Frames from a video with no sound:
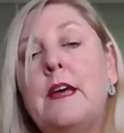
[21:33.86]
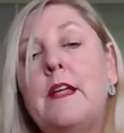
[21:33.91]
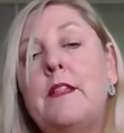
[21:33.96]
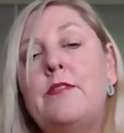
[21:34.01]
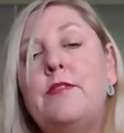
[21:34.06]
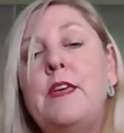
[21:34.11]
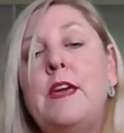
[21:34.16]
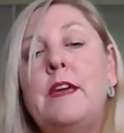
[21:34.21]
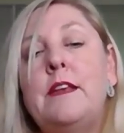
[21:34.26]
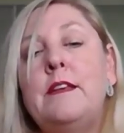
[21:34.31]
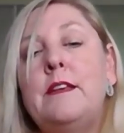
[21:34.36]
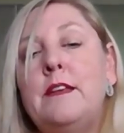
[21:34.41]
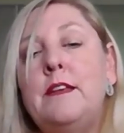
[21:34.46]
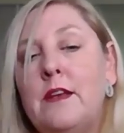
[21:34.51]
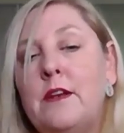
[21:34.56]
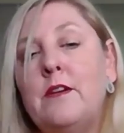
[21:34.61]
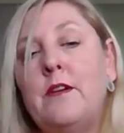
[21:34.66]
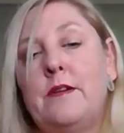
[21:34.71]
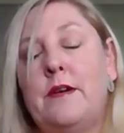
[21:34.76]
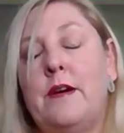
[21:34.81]
then you're
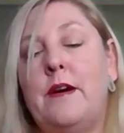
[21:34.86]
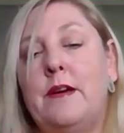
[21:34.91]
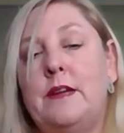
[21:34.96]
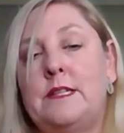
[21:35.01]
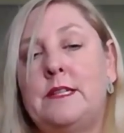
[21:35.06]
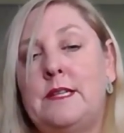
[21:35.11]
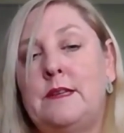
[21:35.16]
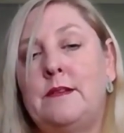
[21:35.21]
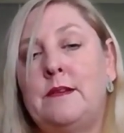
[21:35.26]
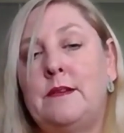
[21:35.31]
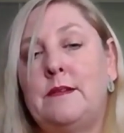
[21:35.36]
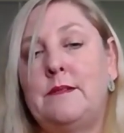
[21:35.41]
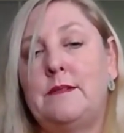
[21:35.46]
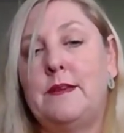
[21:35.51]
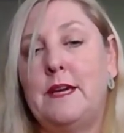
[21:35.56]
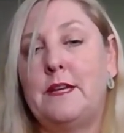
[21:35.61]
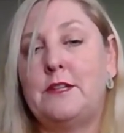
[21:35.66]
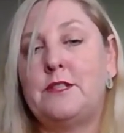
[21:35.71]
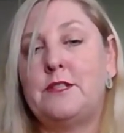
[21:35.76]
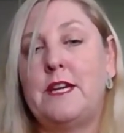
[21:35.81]
not going to
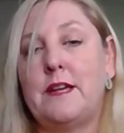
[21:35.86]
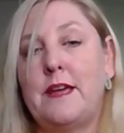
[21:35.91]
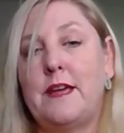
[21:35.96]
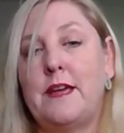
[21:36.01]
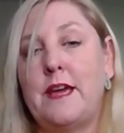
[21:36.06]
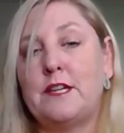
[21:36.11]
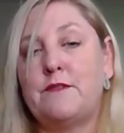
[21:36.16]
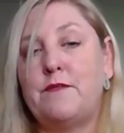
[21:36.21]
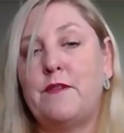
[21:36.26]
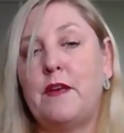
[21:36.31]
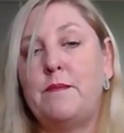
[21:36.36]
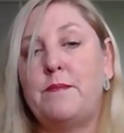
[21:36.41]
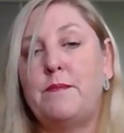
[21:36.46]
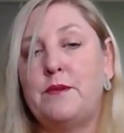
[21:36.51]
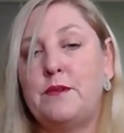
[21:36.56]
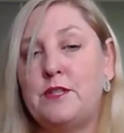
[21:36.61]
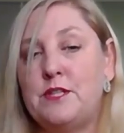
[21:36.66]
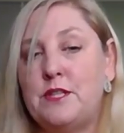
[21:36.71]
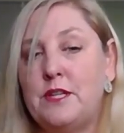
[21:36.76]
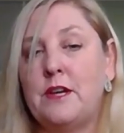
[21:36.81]
get cash flow
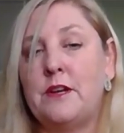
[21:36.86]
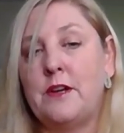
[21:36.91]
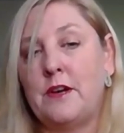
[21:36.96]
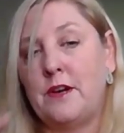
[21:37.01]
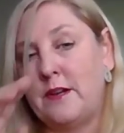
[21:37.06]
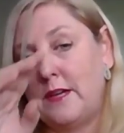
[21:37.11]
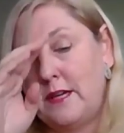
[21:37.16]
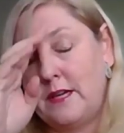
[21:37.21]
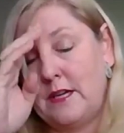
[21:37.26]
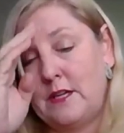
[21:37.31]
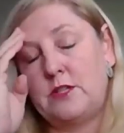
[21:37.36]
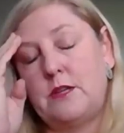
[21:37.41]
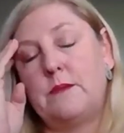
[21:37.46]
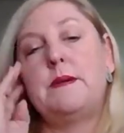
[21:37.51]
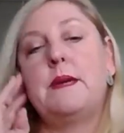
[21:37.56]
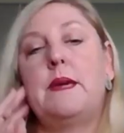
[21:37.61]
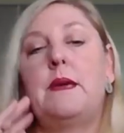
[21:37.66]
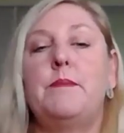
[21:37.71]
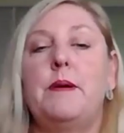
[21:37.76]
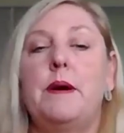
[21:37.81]
boost. You can only get
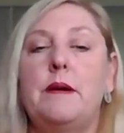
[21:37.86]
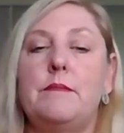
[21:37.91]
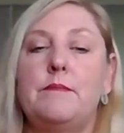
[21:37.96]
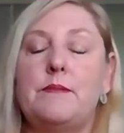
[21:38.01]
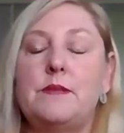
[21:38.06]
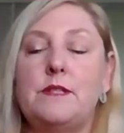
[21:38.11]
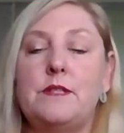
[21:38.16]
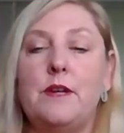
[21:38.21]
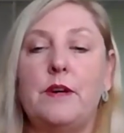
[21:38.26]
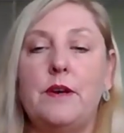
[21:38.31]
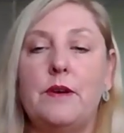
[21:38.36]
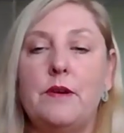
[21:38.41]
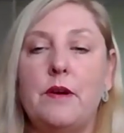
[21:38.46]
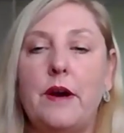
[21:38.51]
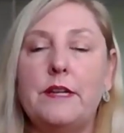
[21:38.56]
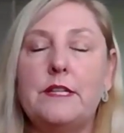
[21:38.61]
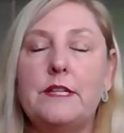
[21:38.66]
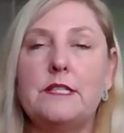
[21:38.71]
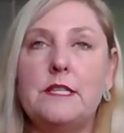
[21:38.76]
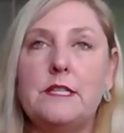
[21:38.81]
JobKeeper. So
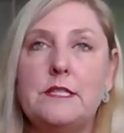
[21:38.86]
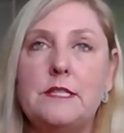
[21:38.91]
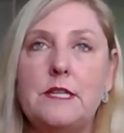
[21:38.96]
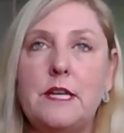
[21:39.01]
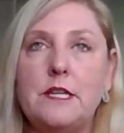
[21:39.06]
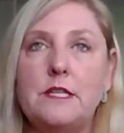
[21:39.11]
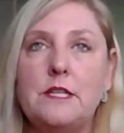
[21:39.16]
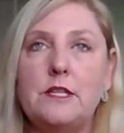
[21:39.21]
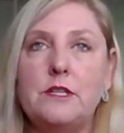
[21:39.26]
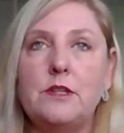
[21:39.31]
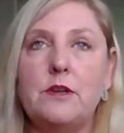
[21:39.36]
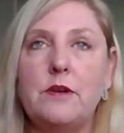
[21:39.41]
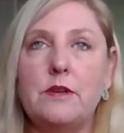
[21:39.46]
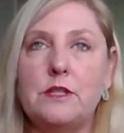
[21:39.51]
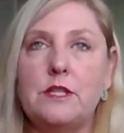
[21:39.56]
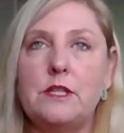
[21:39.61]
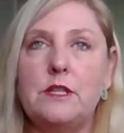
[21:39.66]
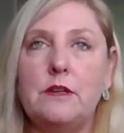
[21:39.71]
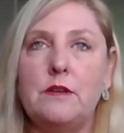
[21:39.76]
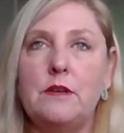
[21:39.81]
I'd suggest you talk
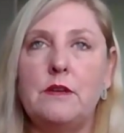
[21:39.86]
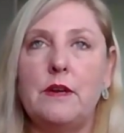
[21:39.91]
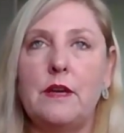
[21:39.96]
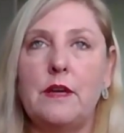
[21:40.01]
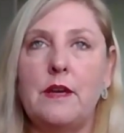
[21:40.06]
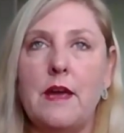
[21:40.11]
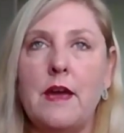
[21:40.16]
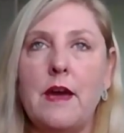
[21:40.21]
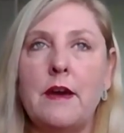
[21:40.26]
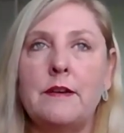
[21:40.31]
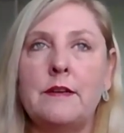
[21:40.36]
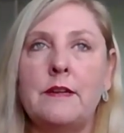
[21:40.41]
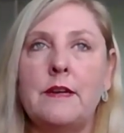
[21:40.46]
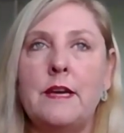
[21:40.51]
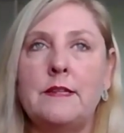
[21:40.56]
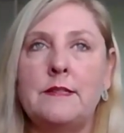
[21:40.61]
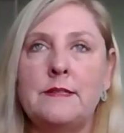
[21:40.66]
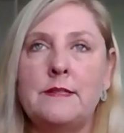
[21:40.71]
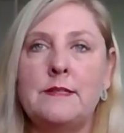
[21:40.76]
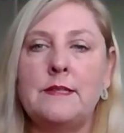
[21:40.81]
to your accountant
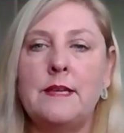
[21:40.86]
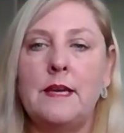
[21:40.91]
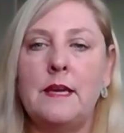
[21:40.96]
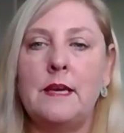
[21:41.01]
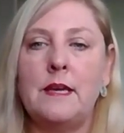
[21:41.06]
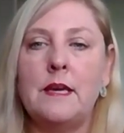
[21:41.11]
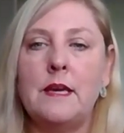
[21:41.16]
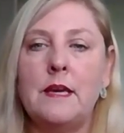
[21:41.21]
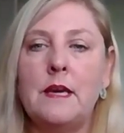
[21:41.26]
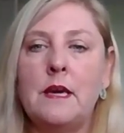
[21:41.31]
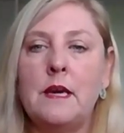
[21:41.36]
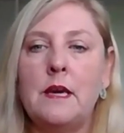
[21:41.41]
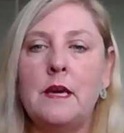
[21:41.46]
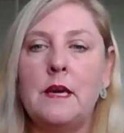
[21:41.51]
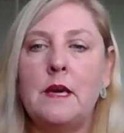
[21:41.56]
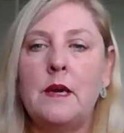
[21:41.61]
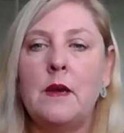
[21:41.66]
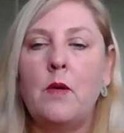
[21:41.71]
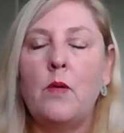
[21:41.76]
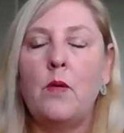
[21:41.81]
and see
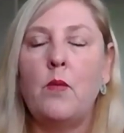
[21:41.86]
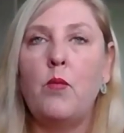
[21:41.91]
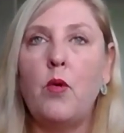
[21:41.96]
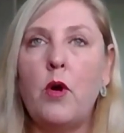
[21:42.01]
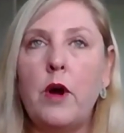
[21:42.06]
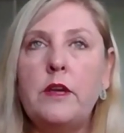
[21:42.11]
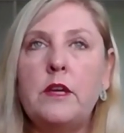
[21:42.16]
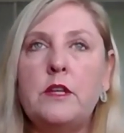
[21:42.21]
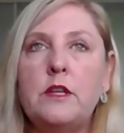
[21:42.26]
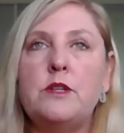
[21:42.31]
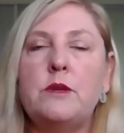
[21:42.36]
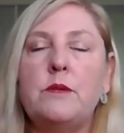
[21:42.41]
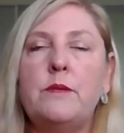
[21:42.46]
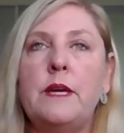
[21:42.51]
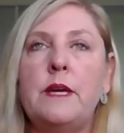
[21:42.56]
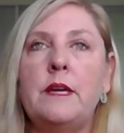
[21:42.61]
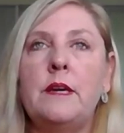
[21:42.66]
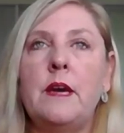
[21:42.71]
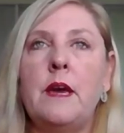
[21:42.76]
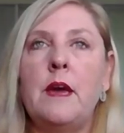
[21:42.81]
what you're
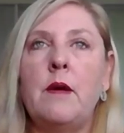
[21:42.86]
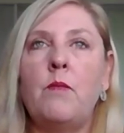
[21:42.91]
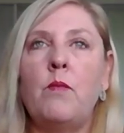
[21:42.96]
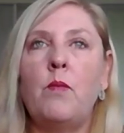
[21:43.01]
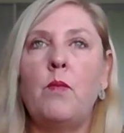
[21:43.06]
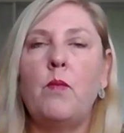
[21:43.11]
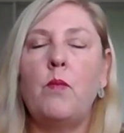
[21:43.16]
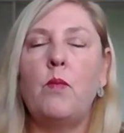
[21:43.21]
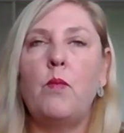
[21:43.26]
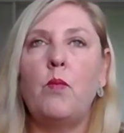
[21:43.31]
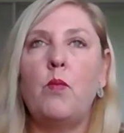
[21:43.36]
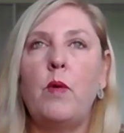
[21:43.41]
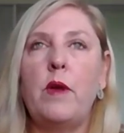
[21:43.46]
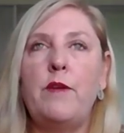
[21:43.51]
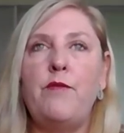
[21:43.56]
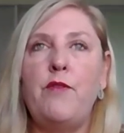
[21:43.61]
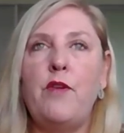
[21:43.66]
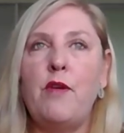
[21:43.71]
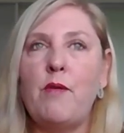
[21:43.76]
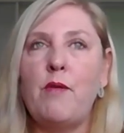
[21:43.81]
doing. And
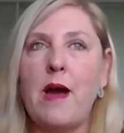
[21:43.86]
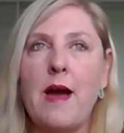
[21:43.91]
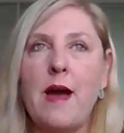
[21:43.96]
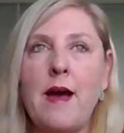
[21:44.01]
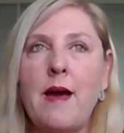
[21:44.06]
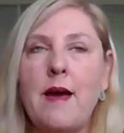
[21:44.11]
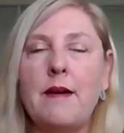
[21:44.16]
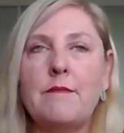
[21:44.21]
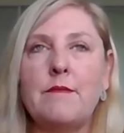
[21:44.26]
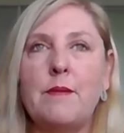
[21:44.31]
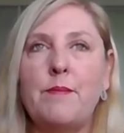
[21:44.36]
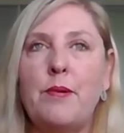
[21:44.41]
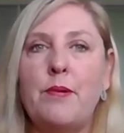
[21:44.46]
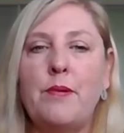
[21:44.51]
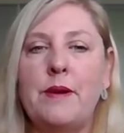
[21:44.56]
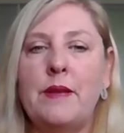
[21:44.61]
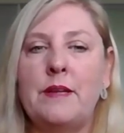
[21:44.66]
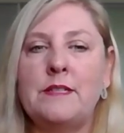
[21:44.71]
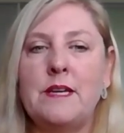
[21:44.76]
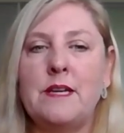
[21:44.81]
if you aren't
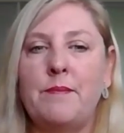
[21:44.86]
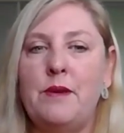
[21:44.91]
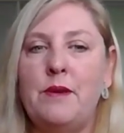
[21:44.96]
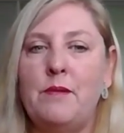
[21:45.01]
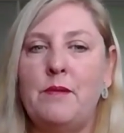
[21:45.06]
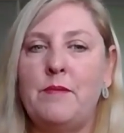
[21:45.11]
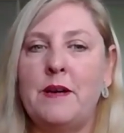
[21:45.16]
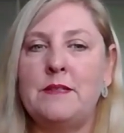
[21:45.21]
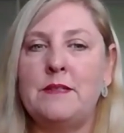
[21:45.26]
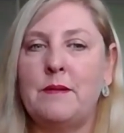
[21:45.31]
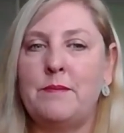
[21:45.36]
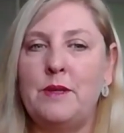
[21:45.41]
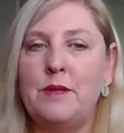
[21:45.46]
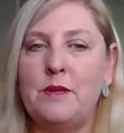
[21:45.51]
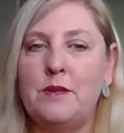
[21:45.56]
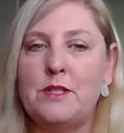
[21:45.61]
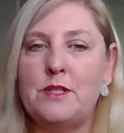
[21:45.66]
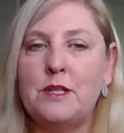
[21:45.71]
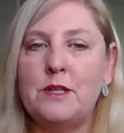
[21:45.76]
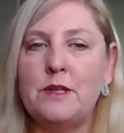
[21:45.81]
reporting W1,
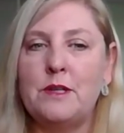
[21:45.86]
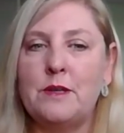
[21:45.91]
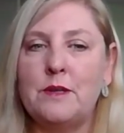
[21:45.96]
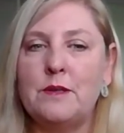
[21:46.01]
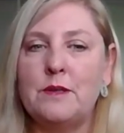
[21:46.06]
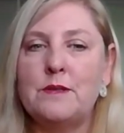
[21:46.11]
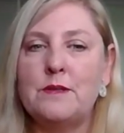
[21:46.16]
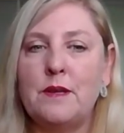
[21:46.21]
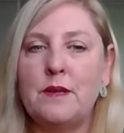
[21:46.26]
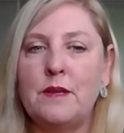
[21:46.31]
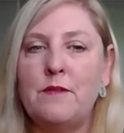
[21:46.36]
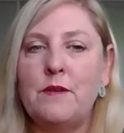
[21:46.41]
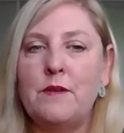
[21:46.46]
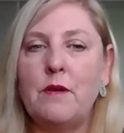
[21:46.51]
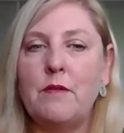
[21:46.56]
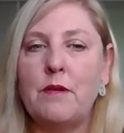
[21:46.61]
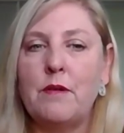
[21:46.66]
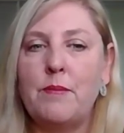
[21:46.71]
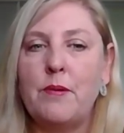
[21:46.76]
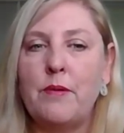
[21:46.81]
W2, so if you're
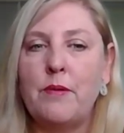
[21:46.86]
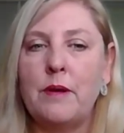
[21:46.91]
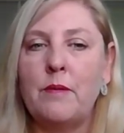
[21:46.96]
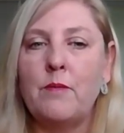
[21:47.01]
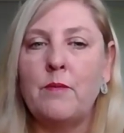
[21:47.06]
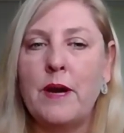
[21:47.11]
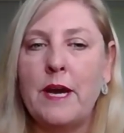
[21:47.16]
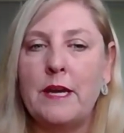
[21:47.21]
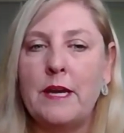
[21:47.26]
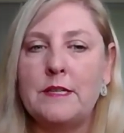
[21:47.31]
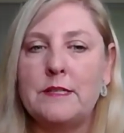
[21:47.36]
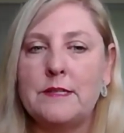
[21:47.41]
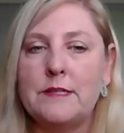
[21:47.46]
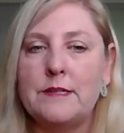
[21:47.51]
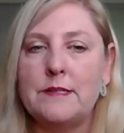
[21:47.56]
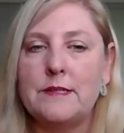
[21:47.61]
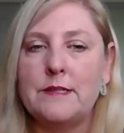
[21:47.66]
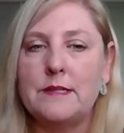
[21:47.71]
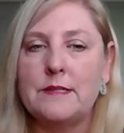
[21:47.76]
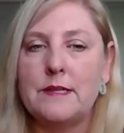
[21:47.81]
not reporting
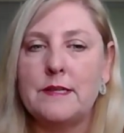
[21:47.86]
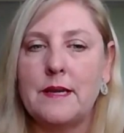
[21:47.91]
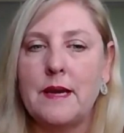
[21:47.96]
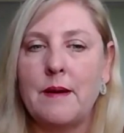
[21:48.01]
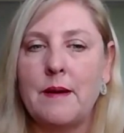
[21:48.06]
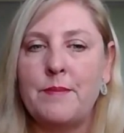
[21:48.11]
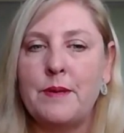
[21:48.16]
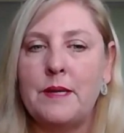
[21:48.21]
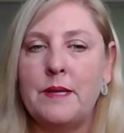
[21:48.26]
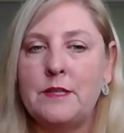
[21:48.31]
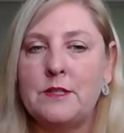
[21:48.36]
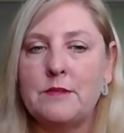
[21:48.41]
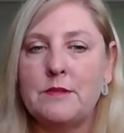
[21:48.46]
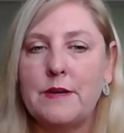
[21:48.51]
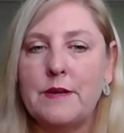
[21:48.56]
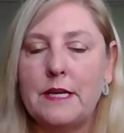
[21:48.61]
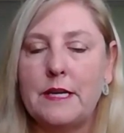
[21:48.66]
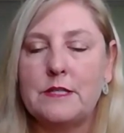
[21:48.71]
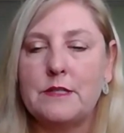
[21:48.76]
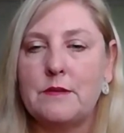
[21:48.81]
wages as a company
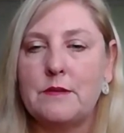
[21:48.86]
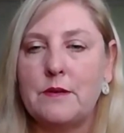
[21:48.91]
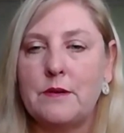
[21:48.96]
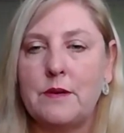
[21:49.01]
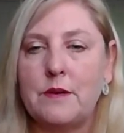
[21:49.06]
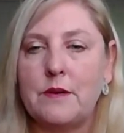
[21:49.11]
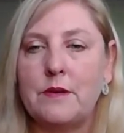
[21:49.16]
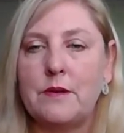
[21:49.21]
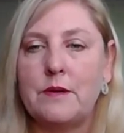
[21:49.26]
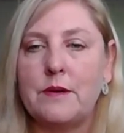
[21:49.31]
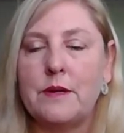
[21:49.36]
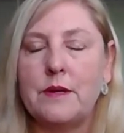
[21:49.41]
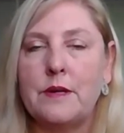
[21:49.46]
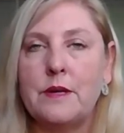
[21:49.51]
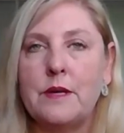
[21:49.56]
director, or